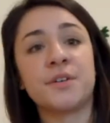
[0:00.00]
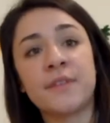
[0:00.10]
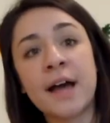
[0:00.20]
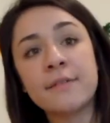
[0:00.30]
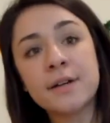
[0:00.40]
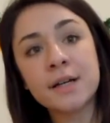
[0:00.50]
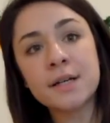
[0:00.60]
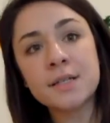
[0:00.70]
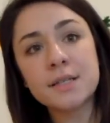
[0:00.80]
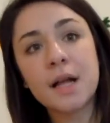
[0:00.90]

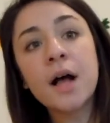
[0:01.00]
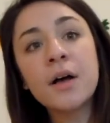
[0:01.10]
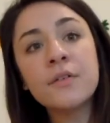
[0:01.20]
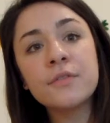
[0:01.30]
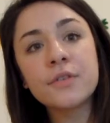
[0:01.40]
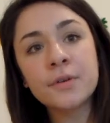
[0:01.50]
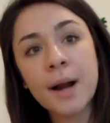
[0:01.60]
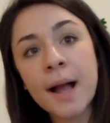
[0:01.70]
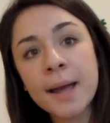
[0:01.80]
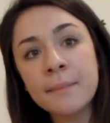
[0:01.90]
survivors of
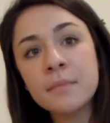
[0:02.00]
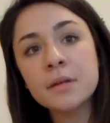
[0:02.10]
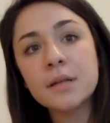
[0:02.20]
crime.